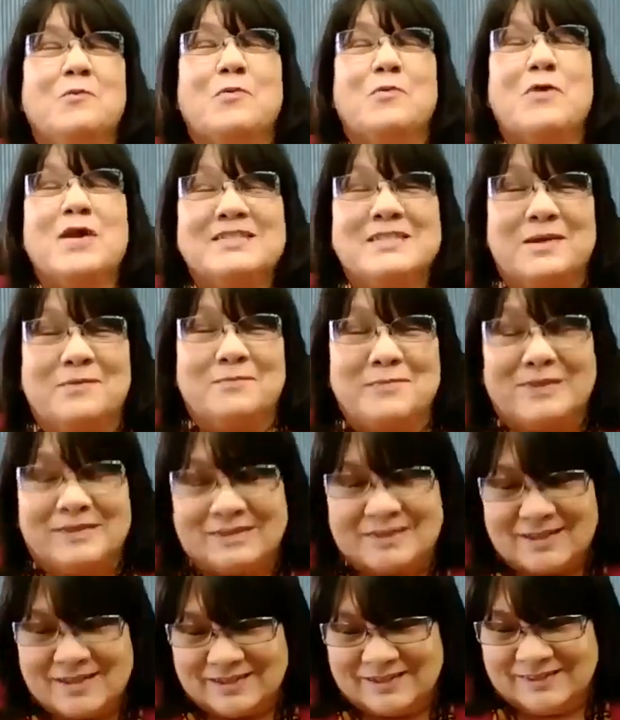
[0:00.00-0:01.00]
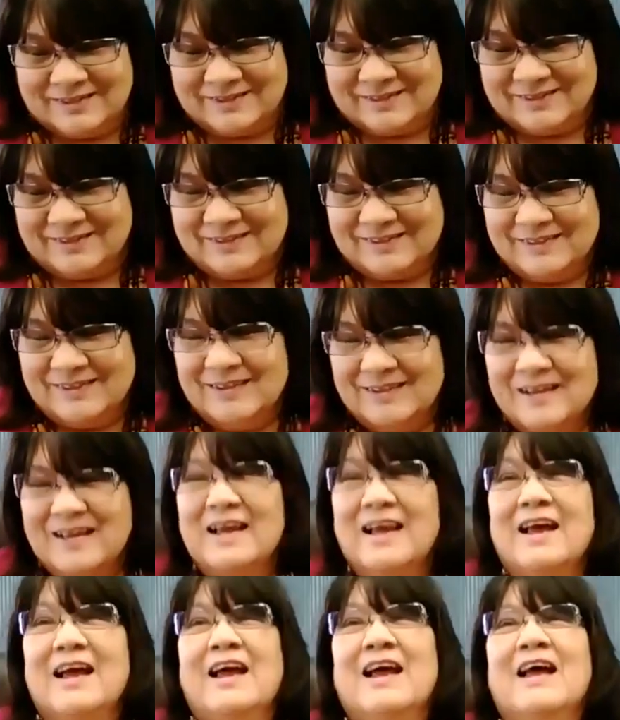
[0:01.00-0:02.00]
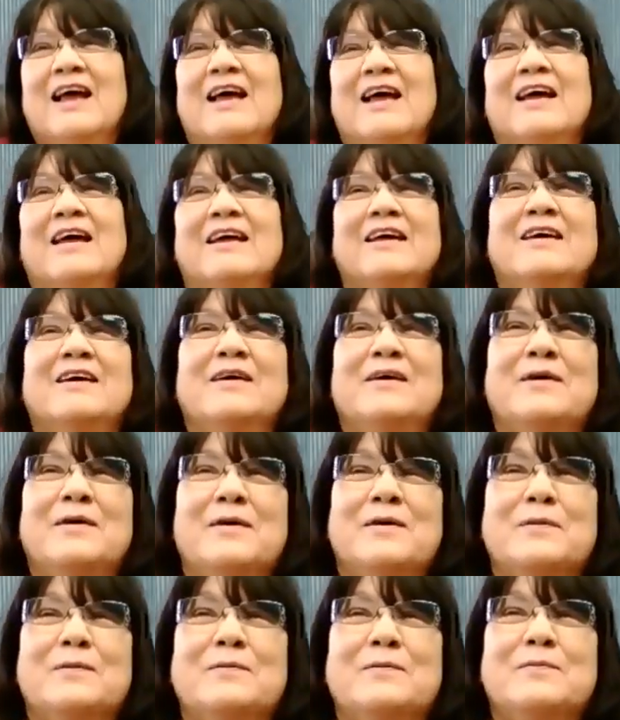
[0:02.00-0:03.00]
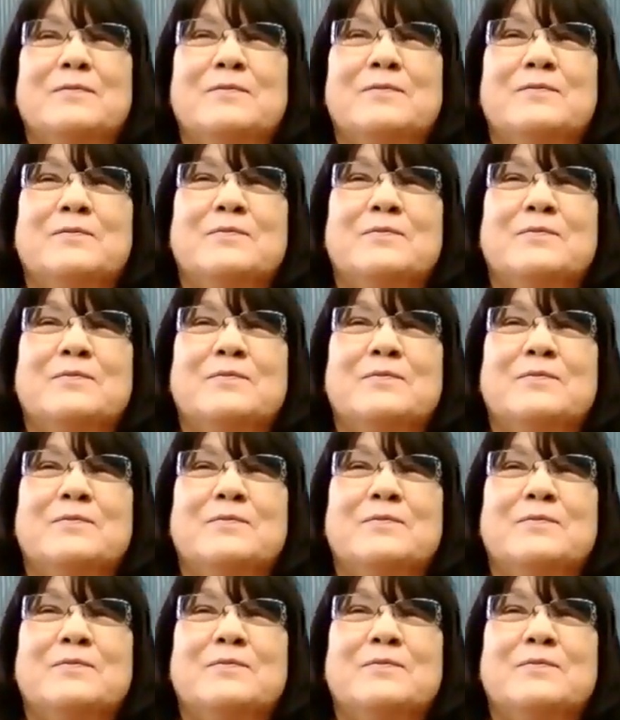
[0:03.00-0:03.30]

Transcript: present building, gosh,